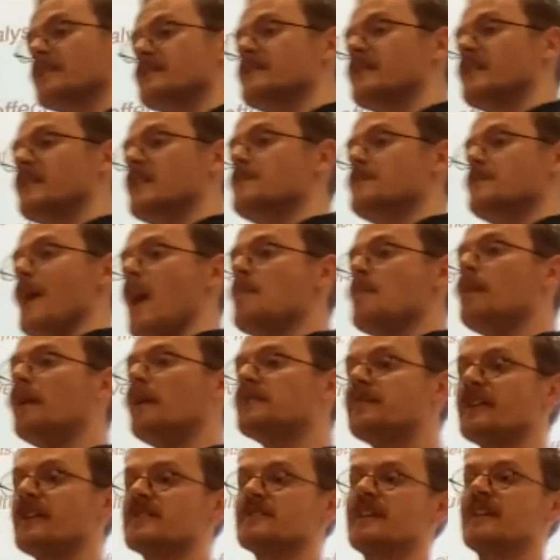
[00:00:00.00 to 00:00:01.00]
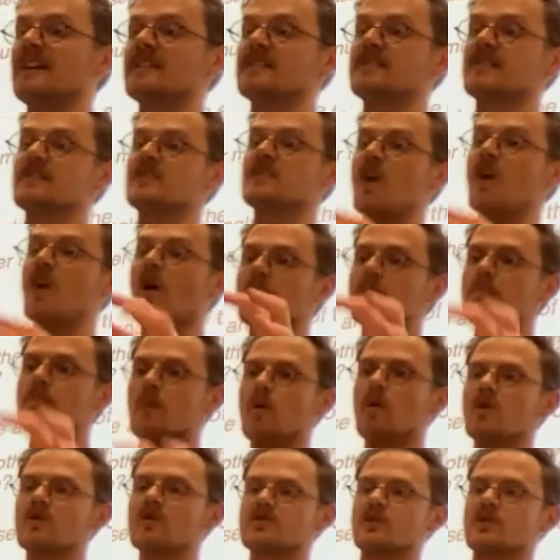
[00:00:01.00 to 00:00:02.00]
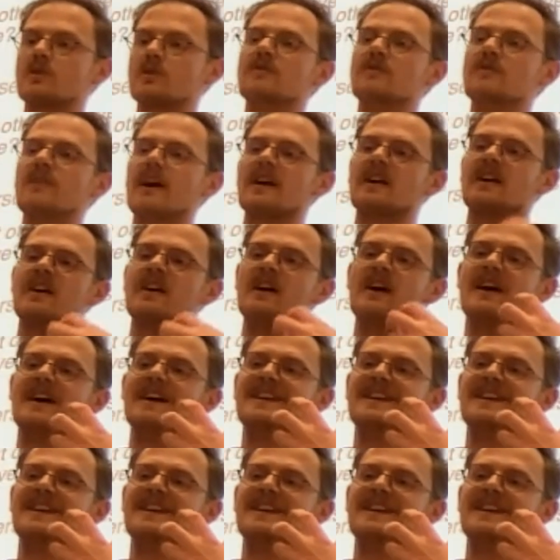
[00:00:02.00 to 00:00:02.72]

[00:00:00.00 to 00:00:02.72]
heart is thinking about a multiverse analysis on a more sort of like